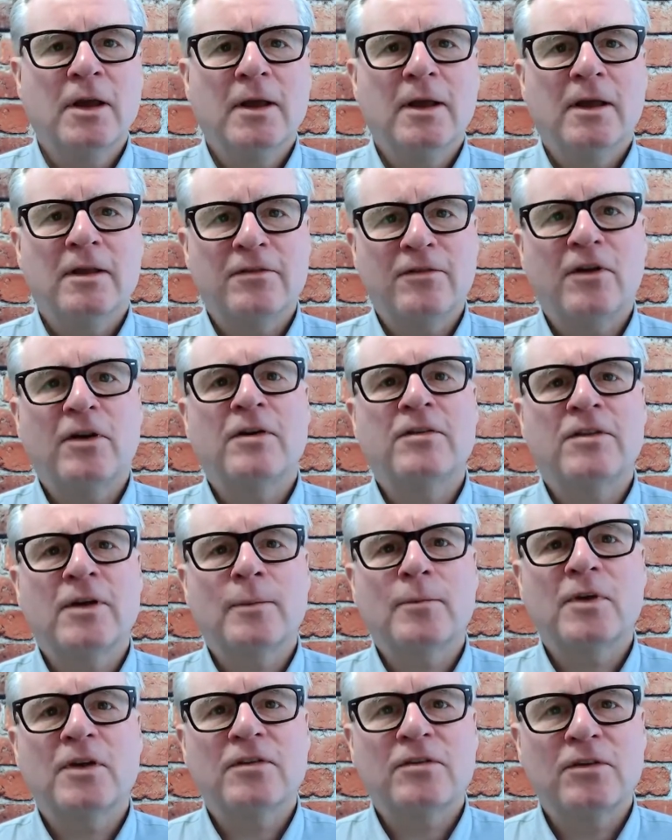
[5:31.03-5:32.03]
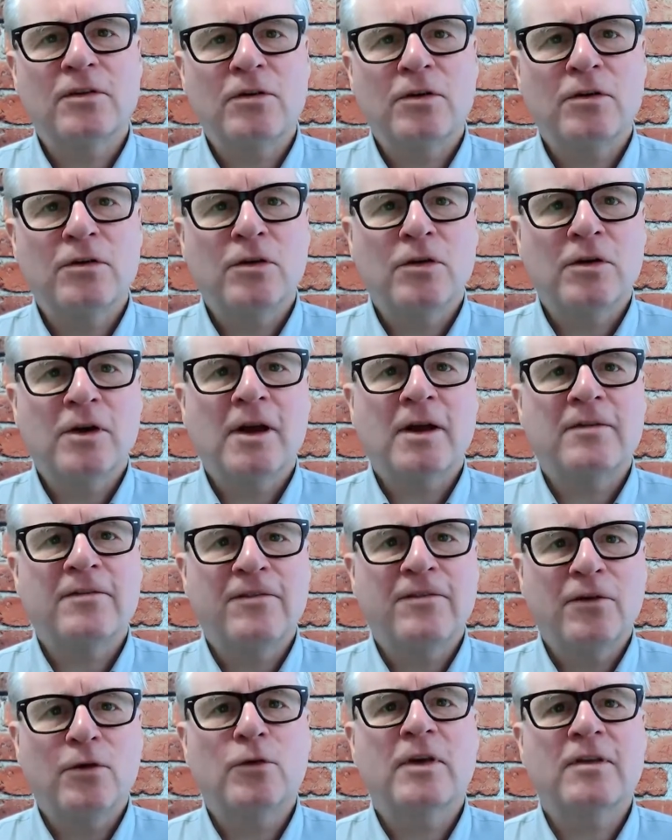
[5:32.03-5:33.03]
as far as I'm concerned, you're not
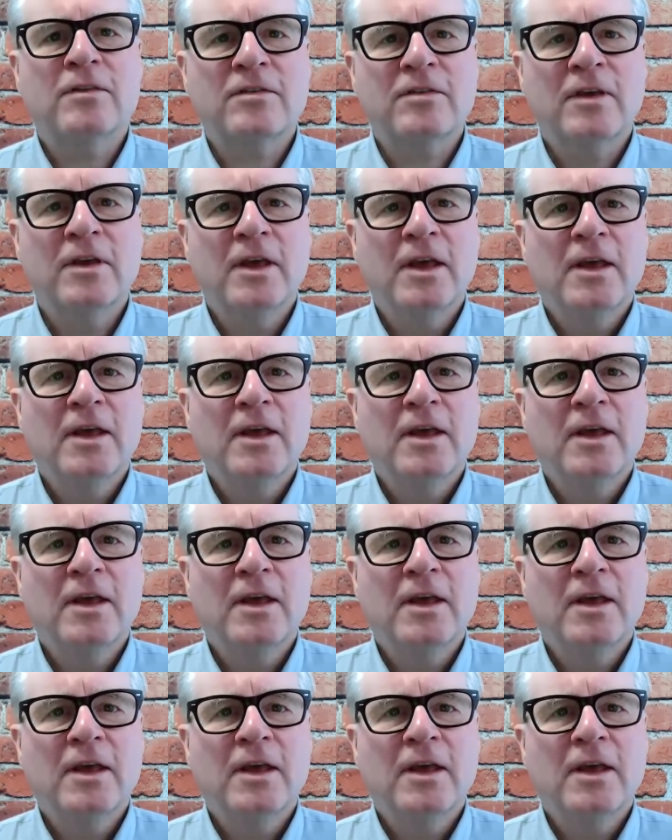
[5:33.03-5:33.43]
focused.